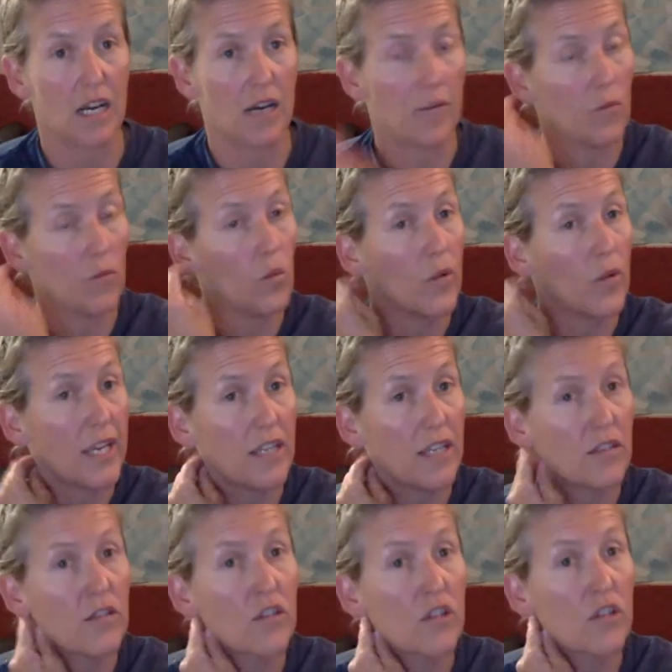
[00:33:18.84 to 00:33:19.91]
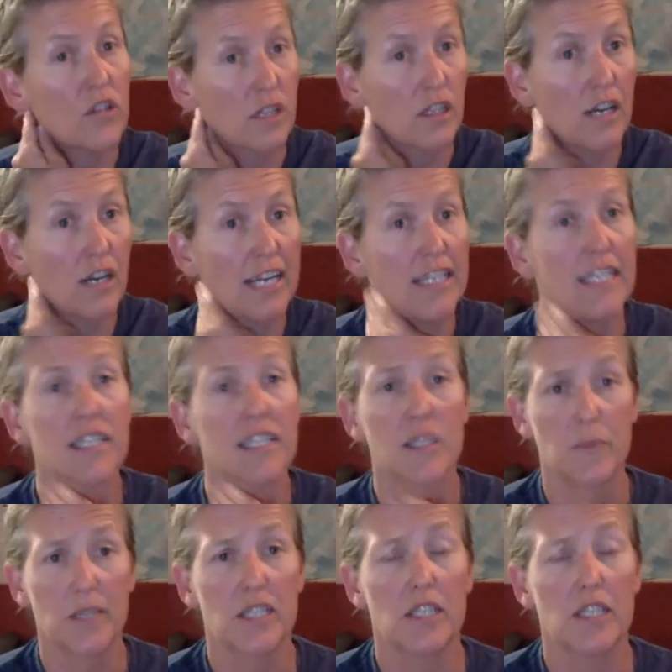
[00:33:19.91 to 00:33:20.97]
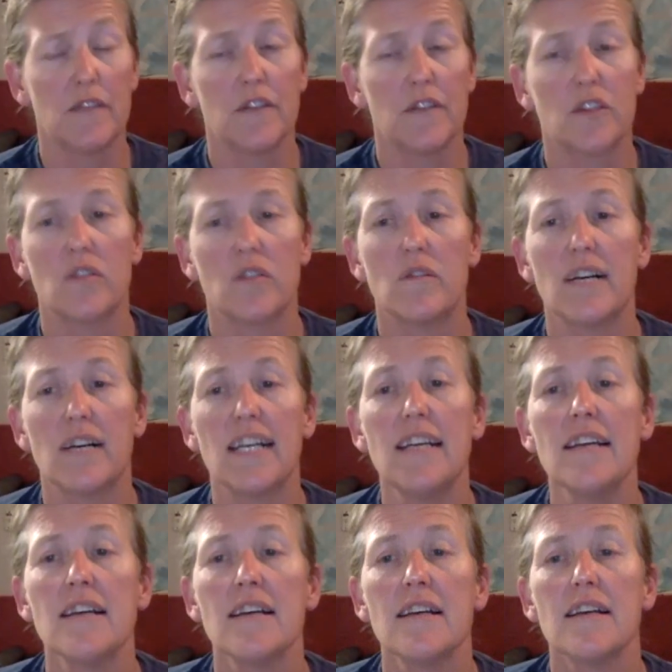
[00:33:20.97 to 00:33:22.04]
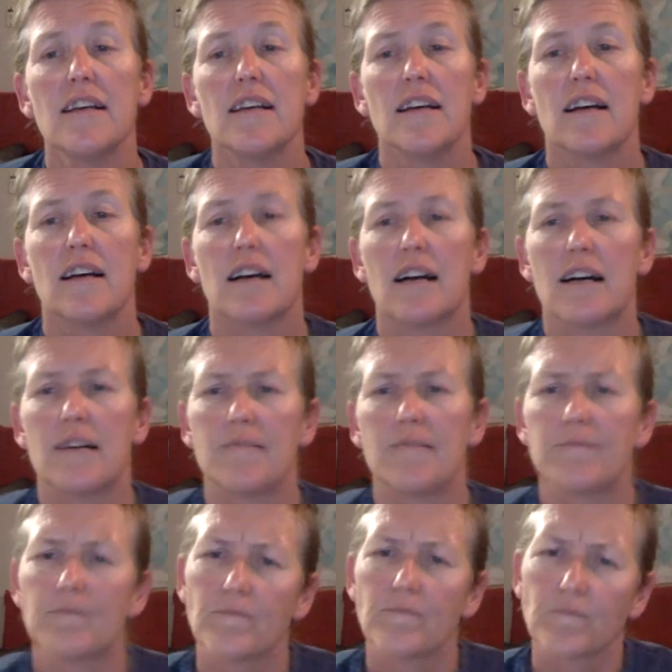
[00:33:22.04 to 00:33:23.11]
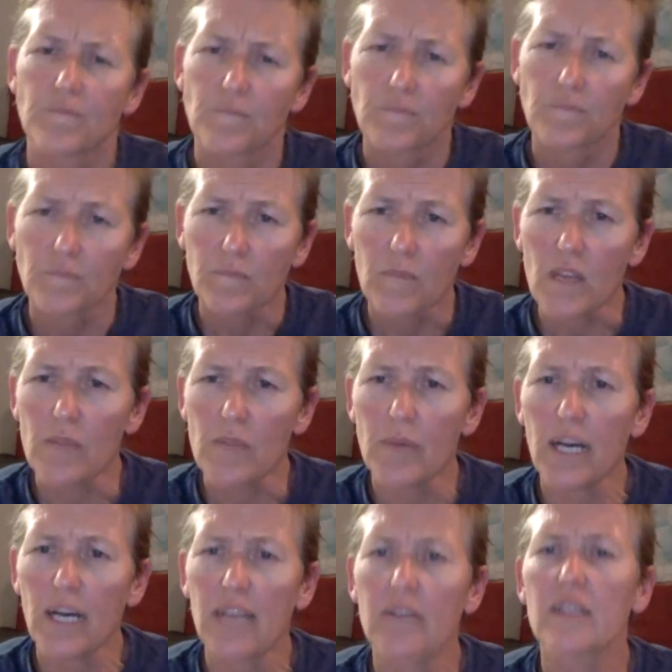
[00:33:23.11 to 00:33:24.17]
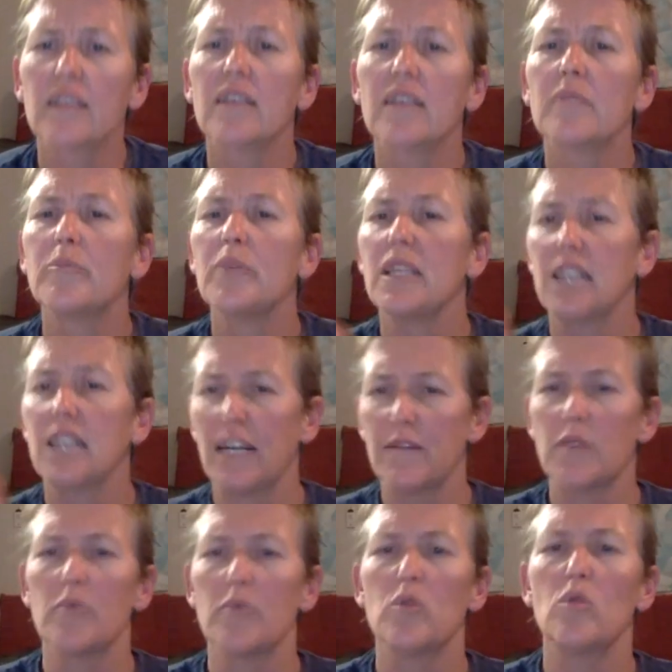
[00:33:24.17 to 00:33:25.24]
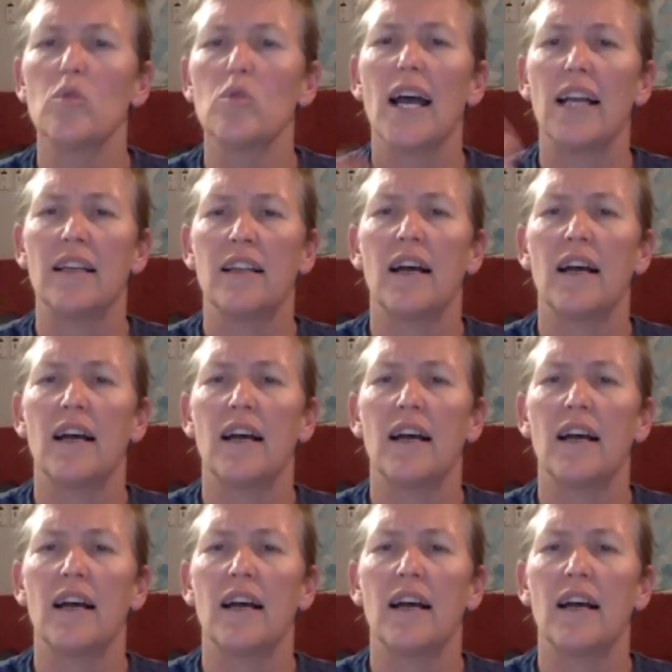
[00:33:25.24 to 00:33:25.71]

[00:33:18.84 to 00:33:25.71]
wing to the Lightning, especially for two-way. But be comfortable and